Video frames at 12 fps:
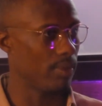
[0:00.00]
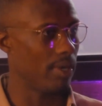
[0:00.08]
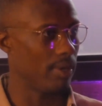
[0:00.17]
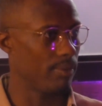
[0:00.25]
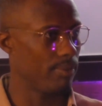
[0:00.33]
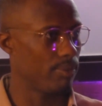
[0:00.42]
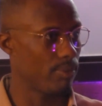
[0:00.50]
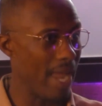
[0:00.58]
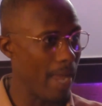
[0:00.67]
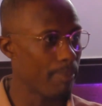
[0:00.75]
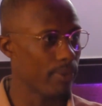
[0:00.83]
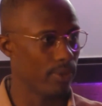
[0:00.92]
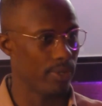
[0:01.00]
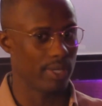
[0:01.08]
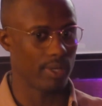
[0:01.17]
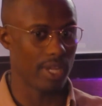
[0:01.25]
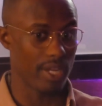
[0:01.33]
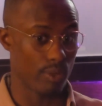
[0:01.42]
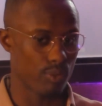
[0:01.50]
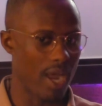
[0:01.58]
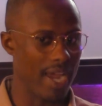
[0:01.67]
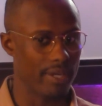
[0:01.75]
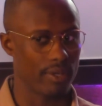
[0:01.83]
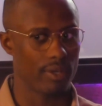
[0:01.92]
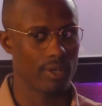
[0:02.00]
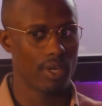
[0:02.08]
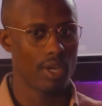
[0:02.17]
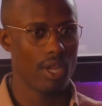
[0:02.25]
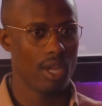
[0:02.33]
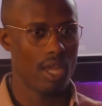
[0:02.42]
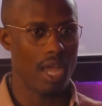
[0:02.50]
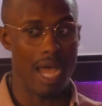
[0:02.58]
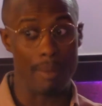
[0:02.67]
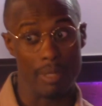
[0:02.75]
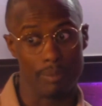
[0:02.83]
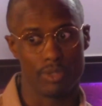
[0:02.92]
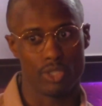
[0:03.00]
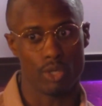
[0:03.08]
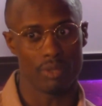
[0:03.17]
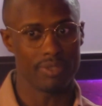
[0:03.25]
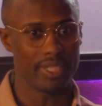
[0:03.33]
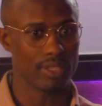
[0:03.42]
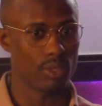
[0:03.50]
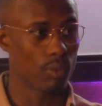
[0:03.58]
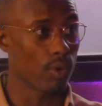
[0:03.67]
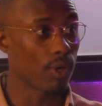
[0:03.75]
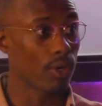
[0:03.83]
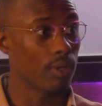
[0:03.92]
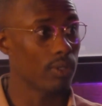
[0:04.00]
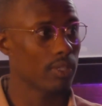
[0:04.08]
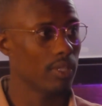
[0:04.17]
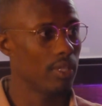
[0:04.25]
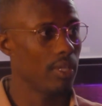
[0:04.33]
a rapper and a, and a writer, I'm observing the world,